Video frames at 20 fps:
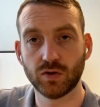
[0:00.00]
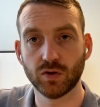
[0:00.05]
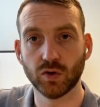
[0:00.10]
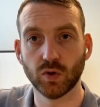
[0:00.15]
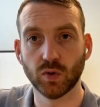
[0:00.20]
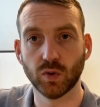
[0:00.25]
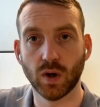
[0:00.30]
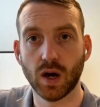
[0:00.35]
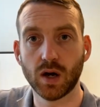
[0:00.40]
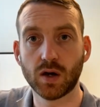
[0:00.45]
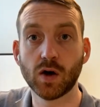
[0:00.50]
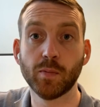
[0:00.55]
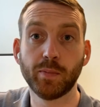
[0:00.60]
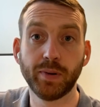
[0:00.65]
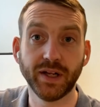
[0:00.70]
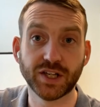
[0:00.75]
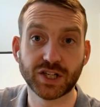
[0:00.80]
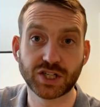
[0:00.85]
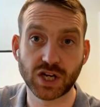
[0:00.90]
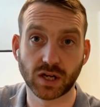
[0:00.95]
to a
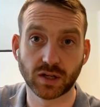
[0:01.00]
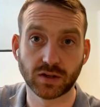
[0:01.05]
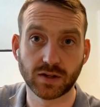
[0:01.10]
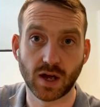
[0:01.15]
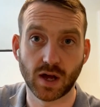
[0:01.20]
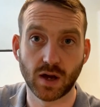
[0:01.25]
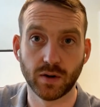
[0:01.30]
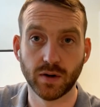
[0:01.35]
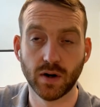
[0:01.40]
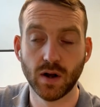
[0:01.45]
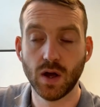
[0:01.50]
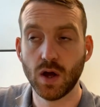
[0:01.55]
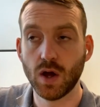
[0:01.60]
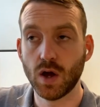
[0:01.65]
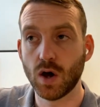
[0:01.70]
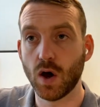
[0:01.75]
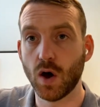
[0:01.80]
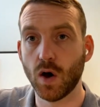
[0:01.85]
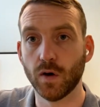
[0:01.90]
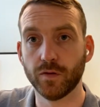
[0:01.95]
complete shutdown
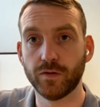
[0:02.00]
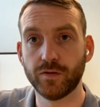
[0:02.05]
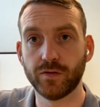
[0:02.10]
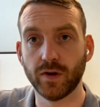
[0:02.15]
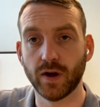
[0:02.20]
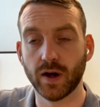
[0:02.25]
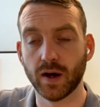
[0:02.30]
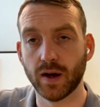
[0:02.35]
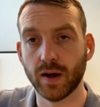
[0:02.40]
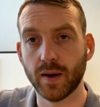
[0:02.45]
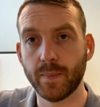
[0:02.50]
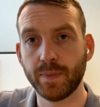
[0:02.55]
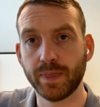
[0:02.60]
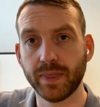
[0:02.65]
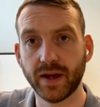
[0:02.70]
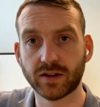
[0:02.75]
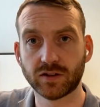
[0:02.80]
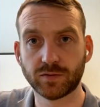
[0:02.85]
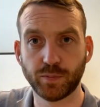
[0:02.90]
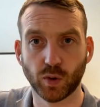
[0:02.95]
of
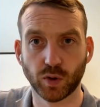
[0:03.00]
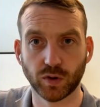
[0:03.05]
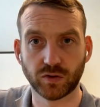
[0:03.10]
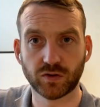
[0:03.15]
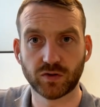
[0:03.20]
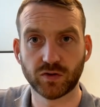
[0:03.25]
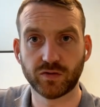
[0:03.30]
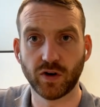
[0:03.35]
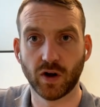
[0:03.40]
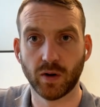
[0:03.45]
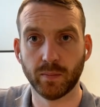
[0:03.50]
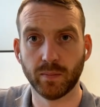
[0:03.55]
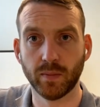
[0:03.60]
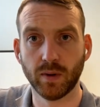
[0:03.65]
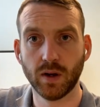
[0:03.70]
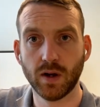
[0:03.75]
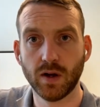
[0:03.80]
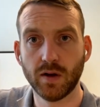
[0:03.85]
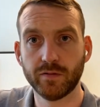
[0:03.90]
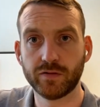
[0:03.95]
exports
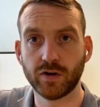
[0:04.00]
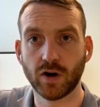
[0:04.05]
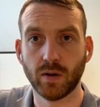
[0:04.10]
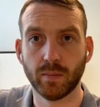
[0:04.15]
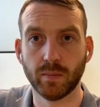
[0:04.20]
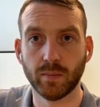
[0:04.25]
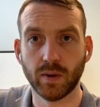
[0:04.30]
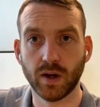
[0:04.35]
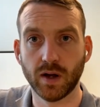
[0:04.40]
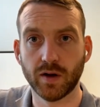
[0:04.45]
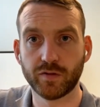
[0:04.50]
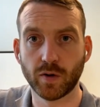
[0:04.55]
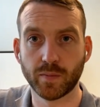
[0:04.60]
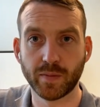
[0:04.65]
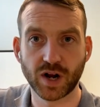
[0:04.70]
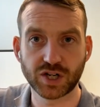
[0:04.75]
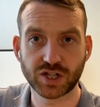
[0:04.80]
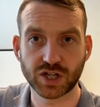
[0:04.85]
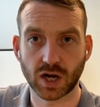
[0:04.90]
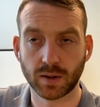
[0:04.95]
from
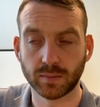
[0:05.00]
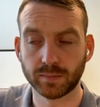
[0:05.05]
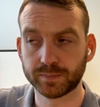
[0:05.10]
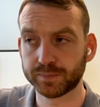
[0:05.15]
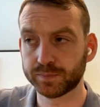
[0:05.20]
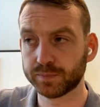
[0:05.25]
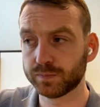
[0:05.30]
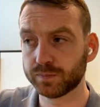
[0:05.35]
Russia.